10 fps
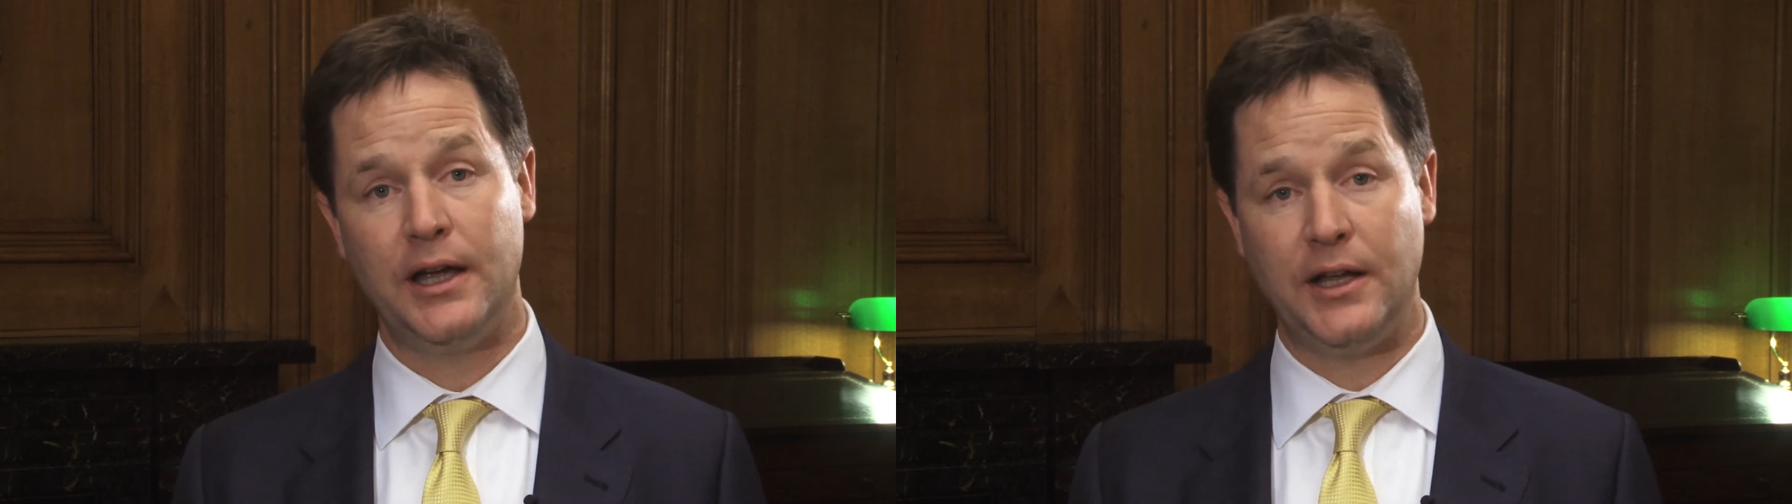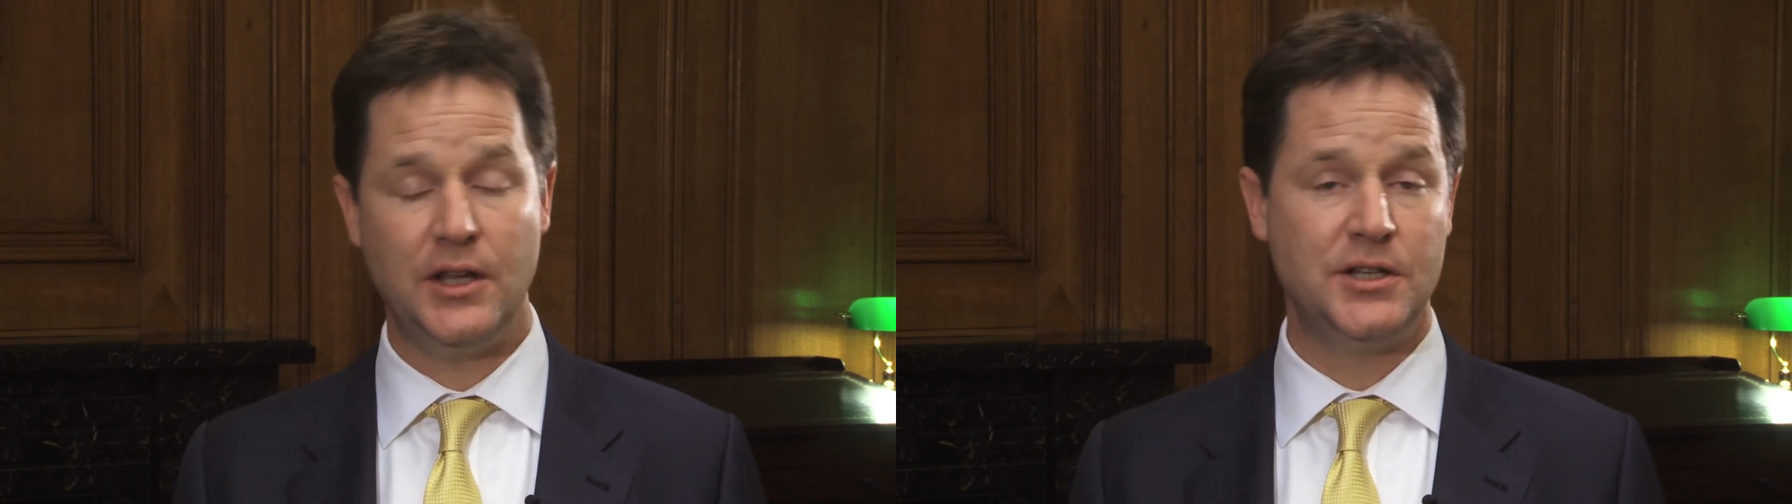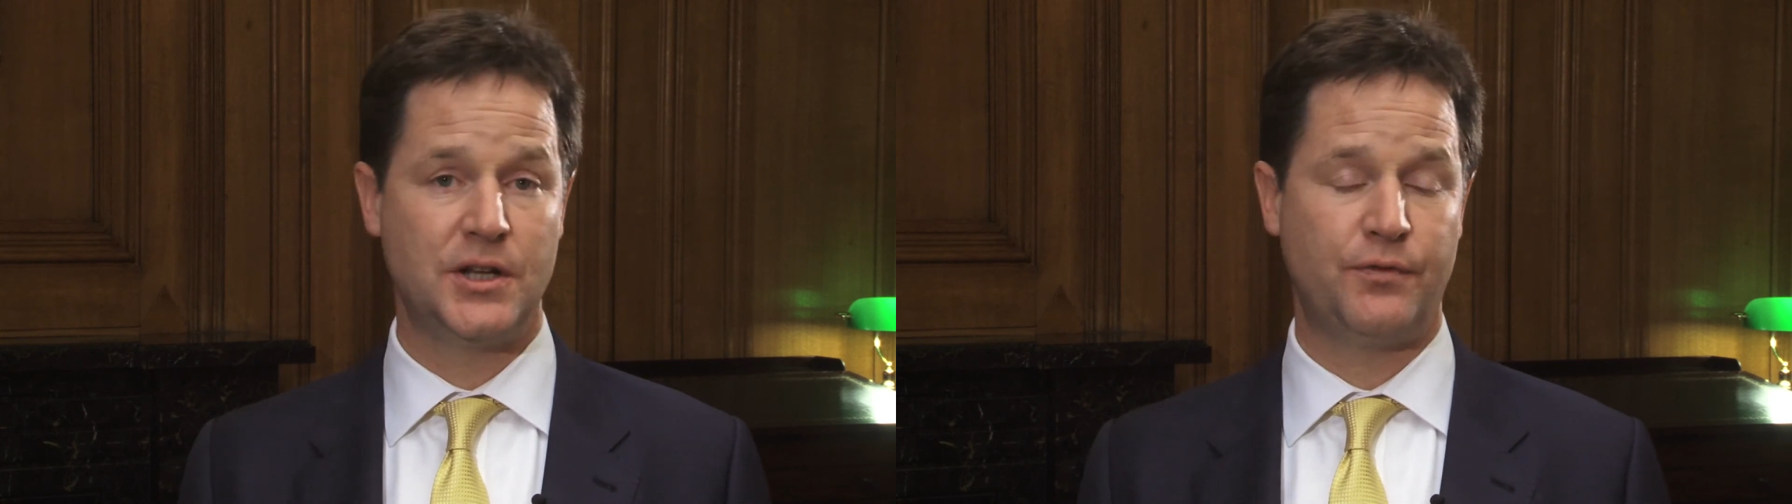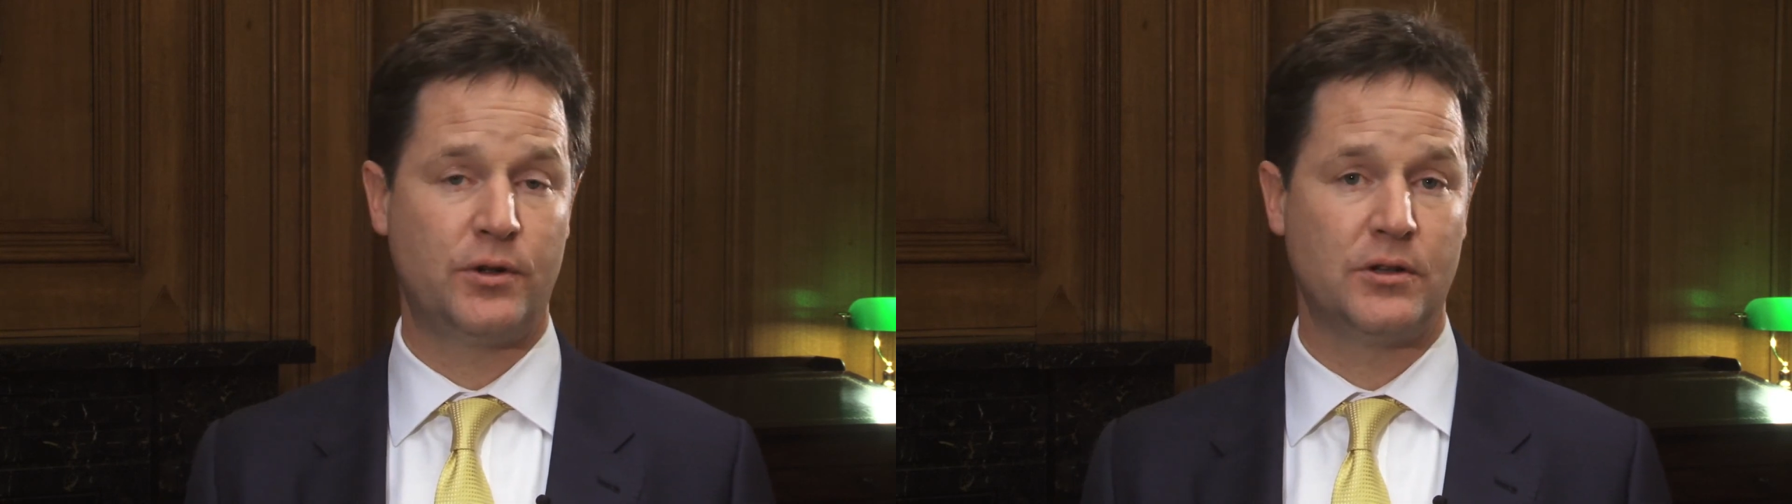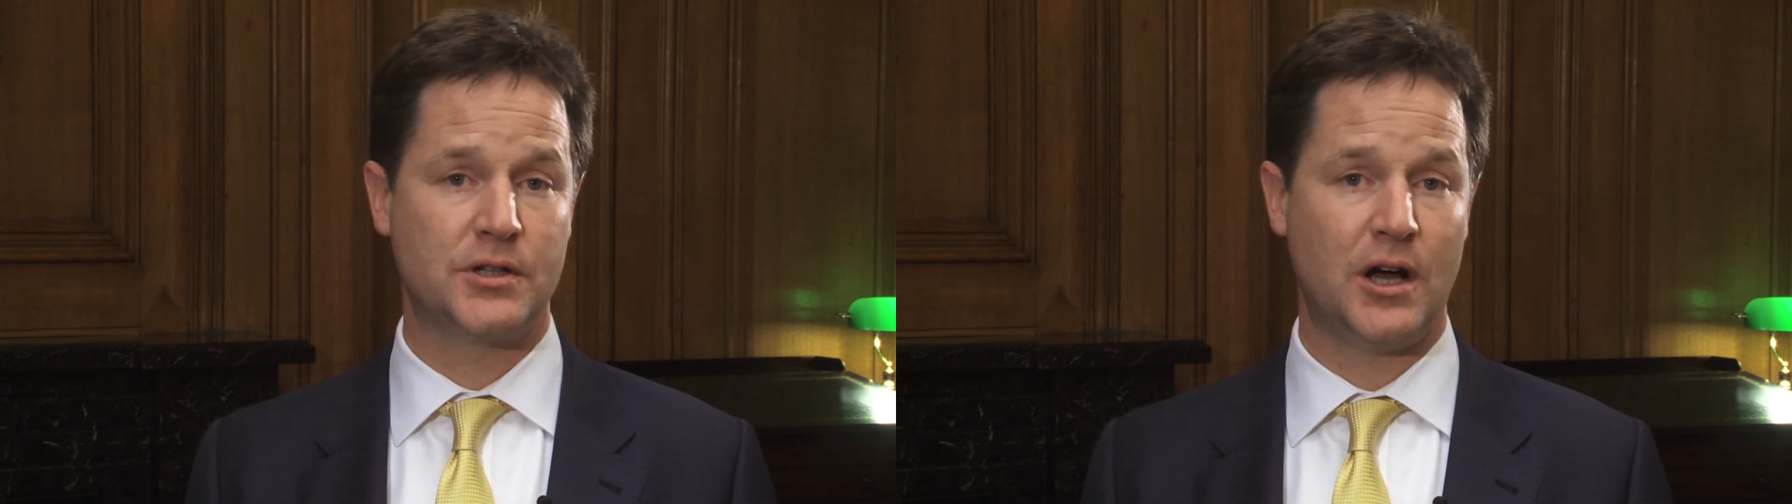in these
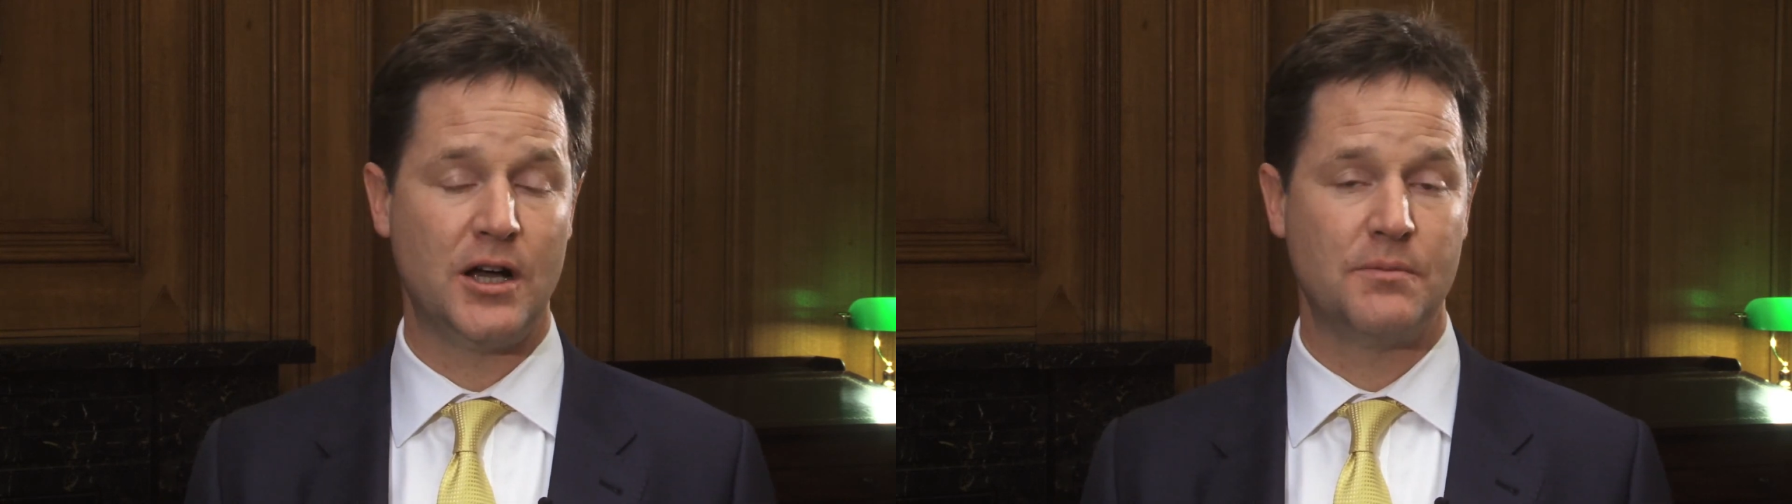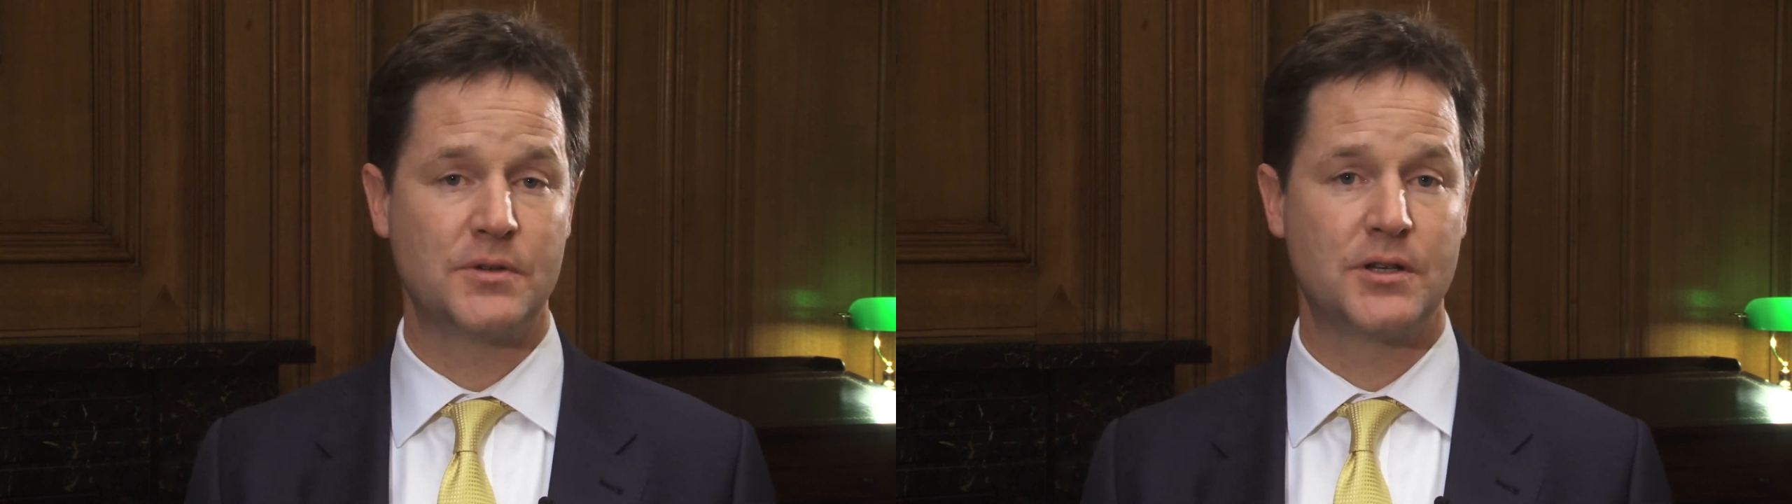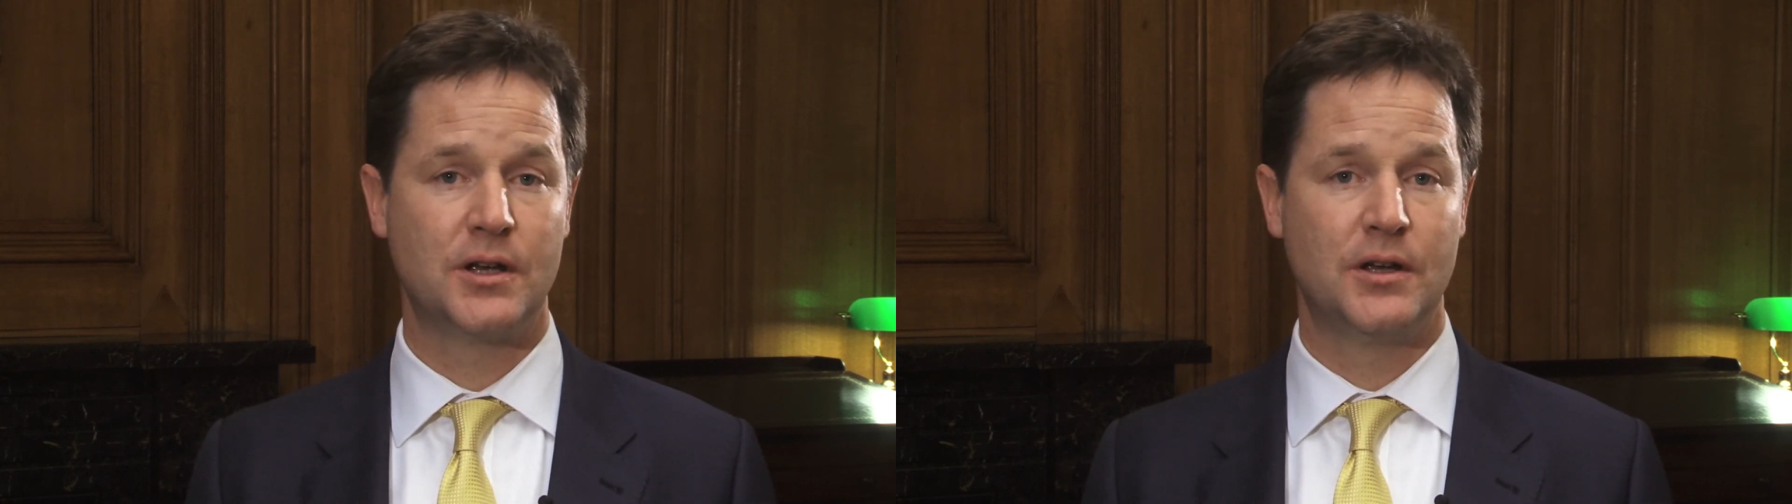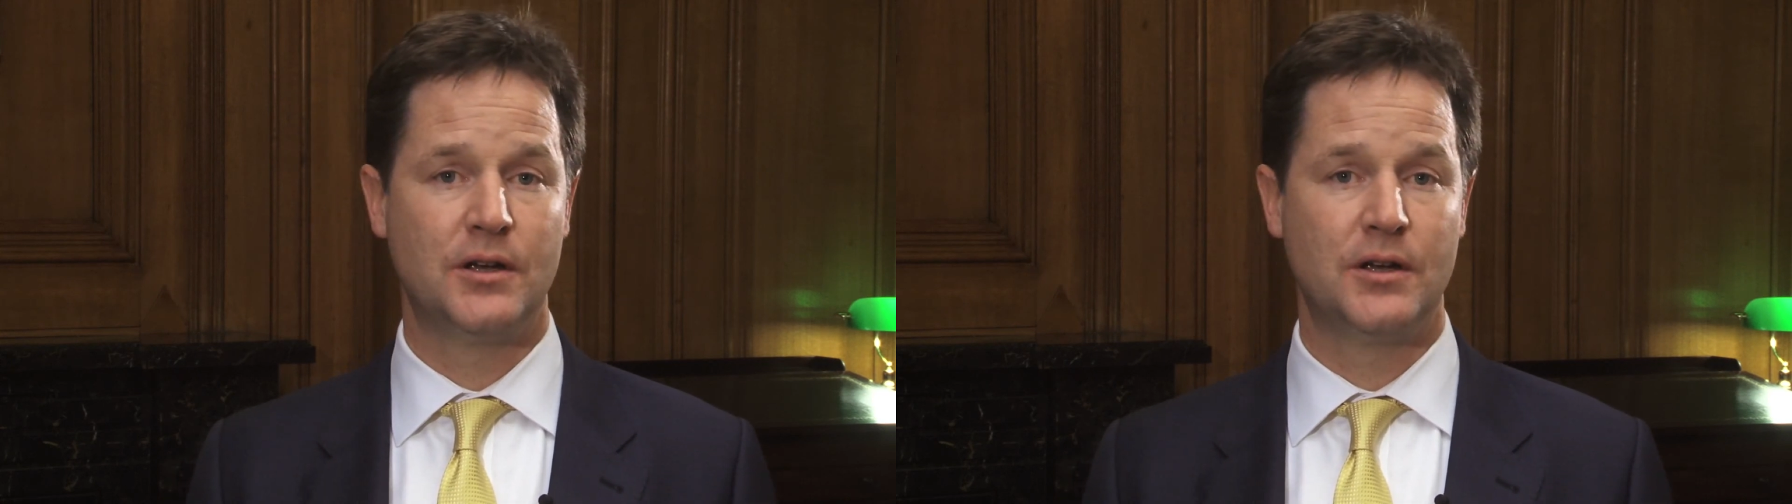difficult times.